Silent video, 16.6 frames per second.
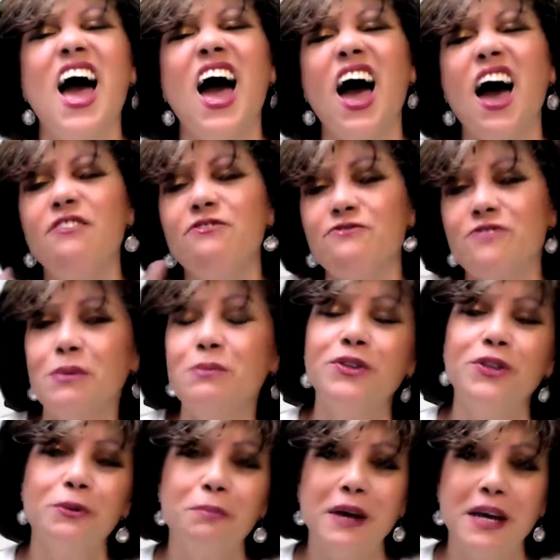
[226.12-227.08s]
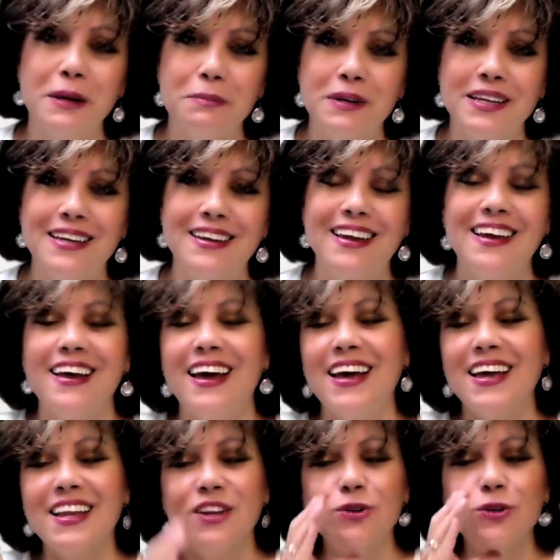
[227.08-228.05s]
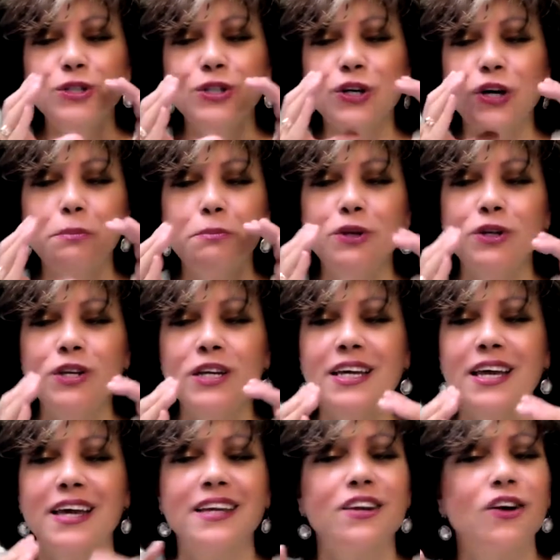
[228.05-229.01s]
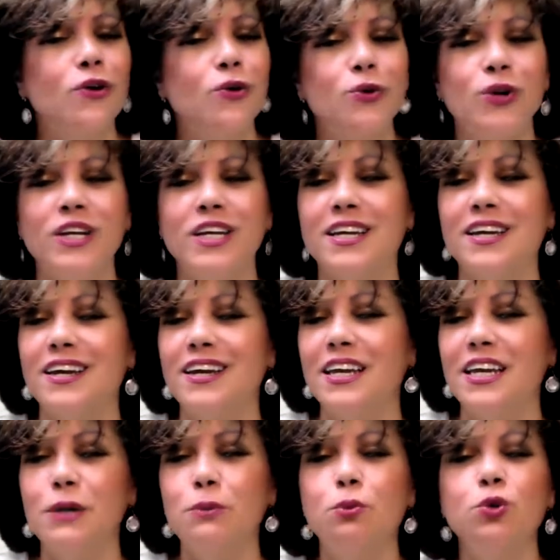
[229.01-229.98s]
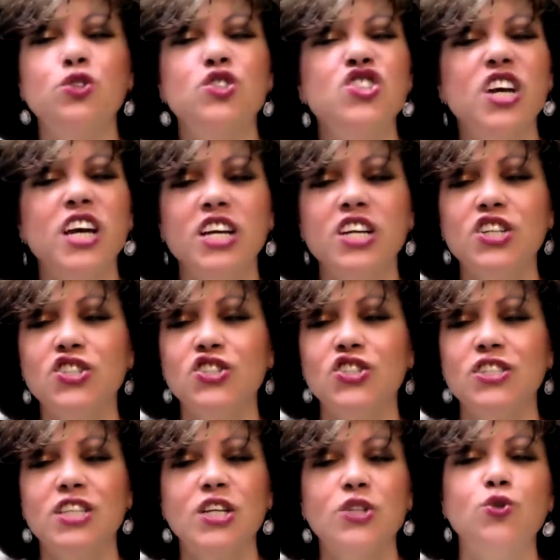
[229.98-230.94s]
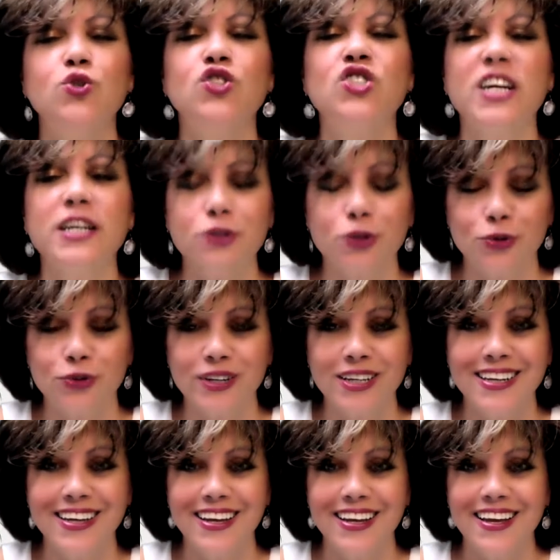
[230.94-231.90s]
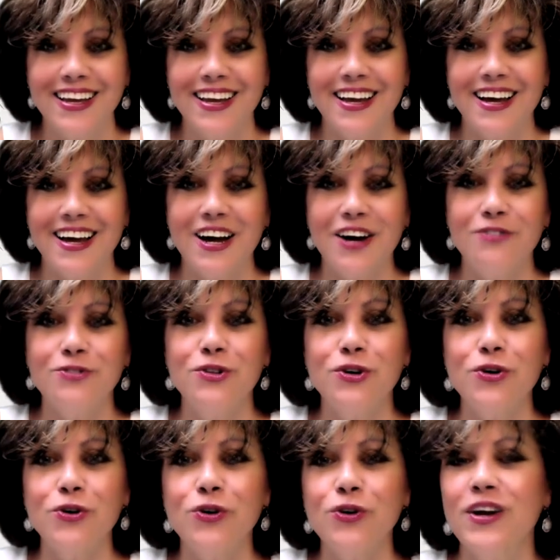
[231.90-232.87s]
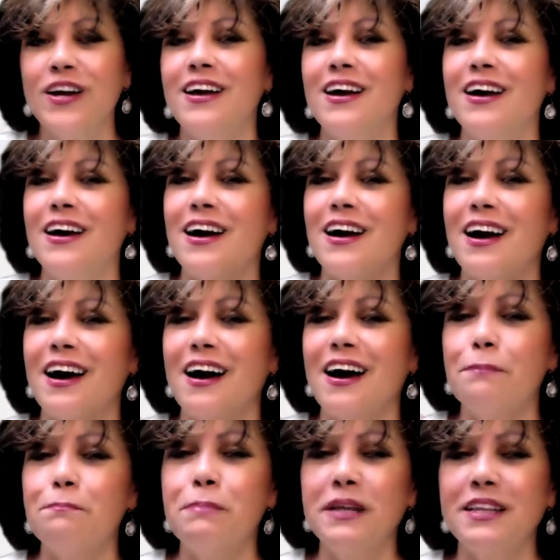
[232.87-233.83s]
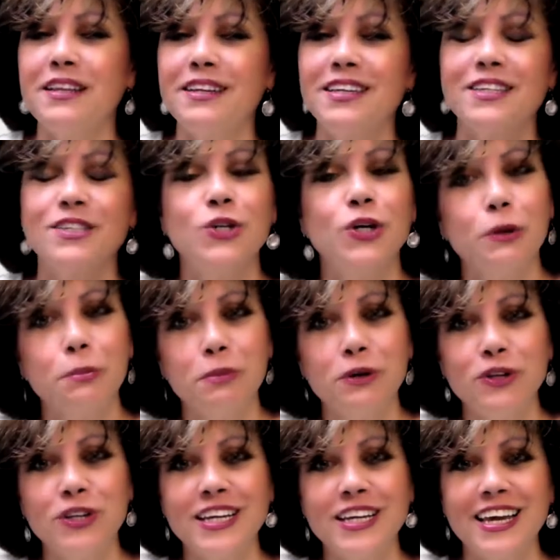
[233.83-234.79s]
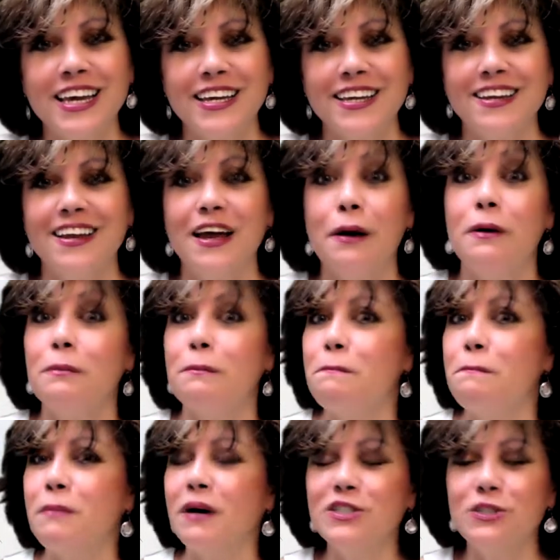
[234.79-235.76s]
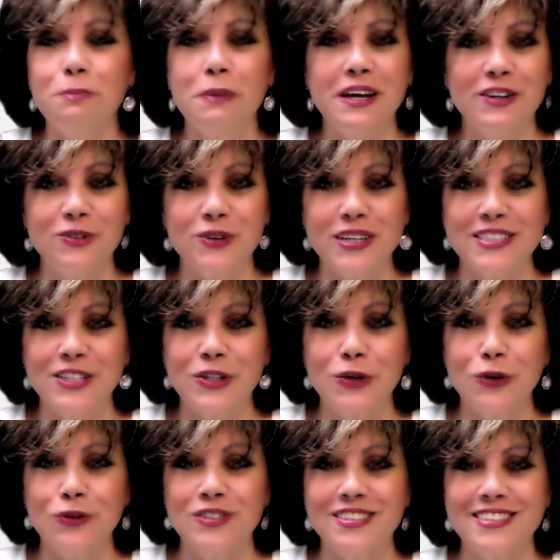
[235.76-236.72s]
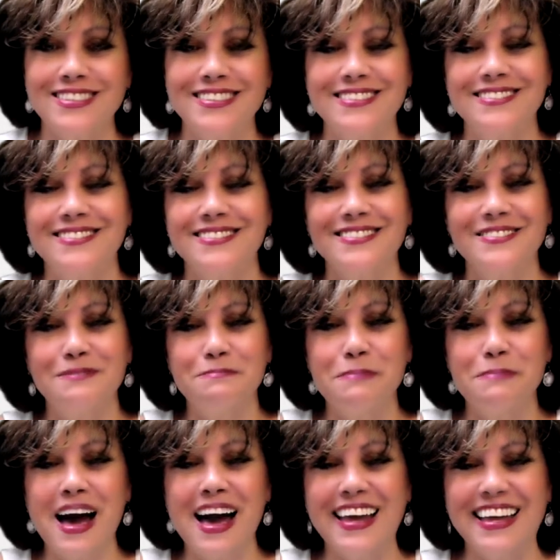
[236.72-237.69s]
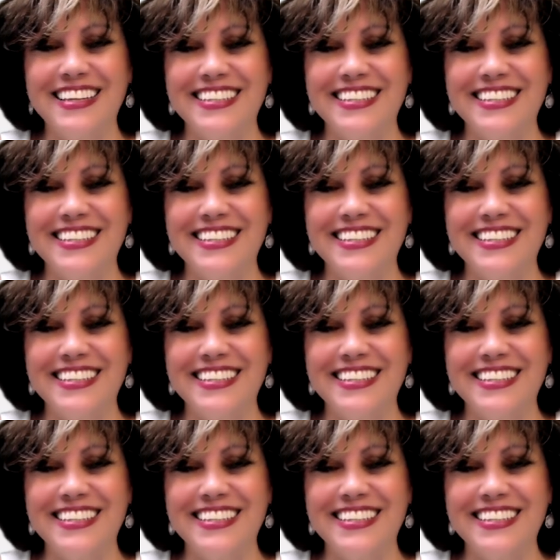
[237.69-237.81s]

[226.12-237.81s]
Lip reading: Have fun with your baby and learn to communicate early. It will change the trajectory of their ability to communicate much better as adults. Bye.